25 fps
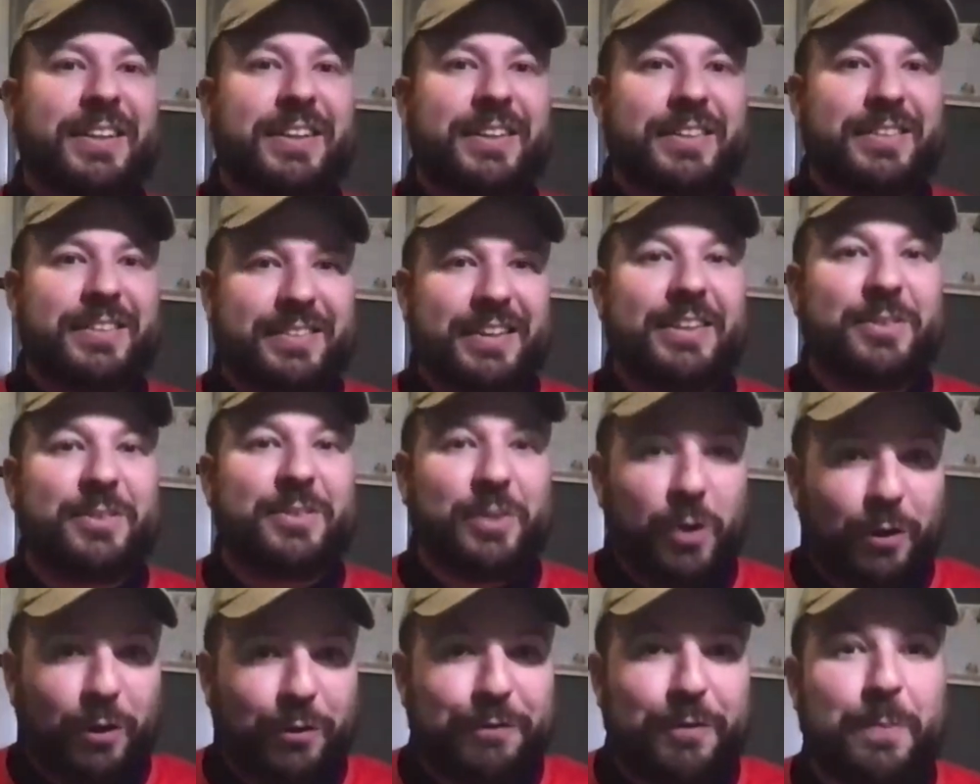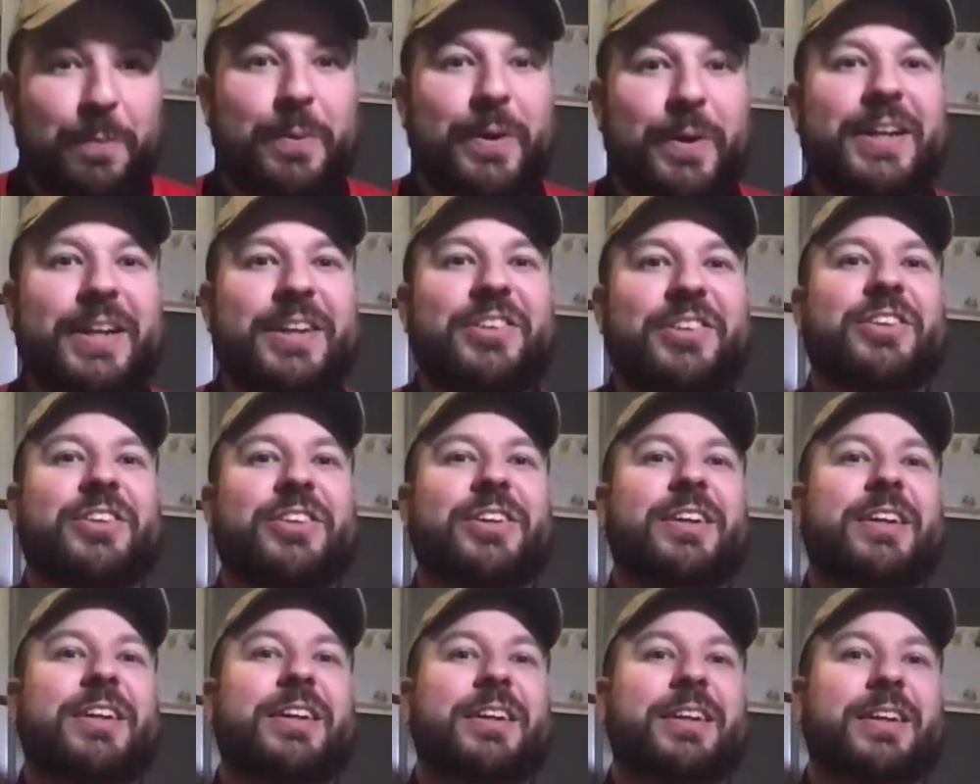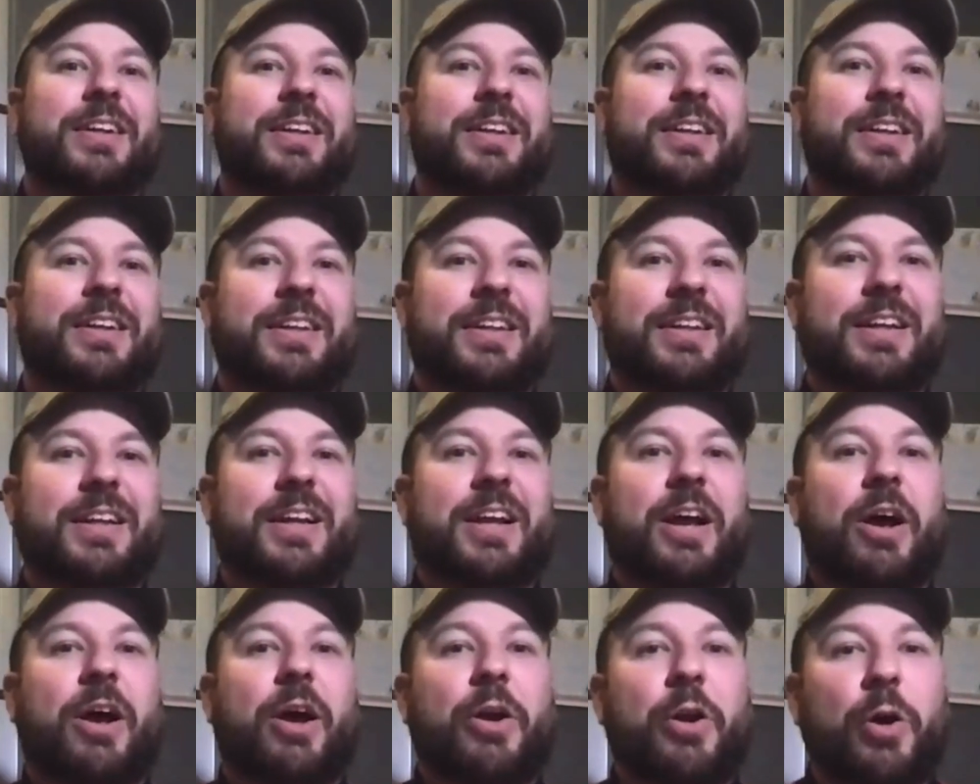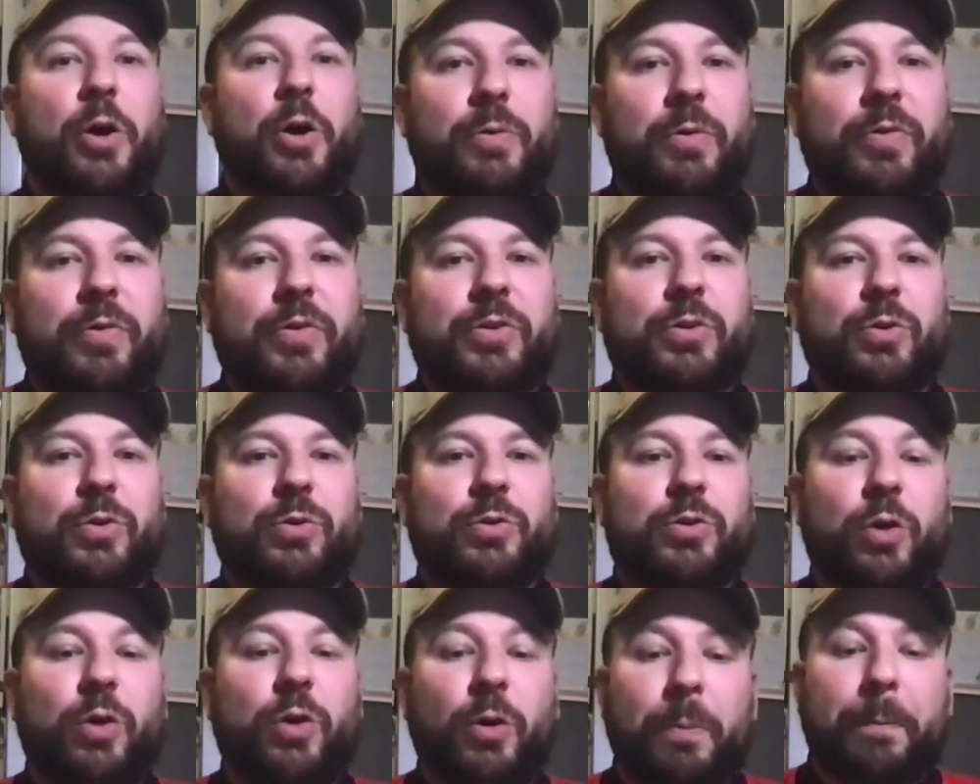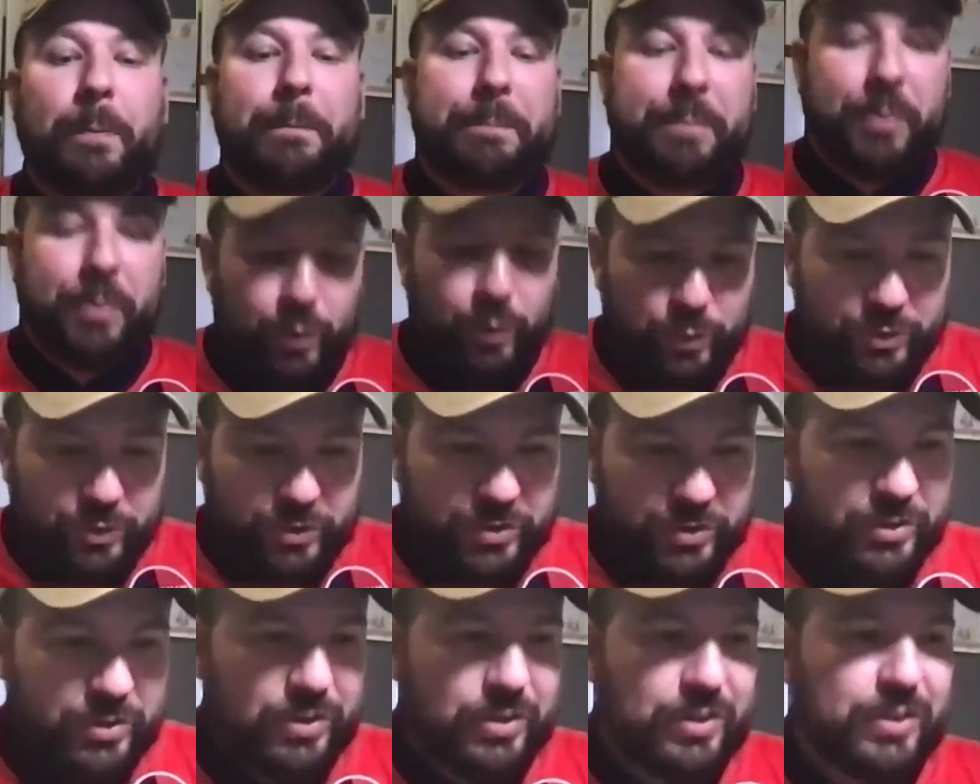season off the pitch and hope the results come. But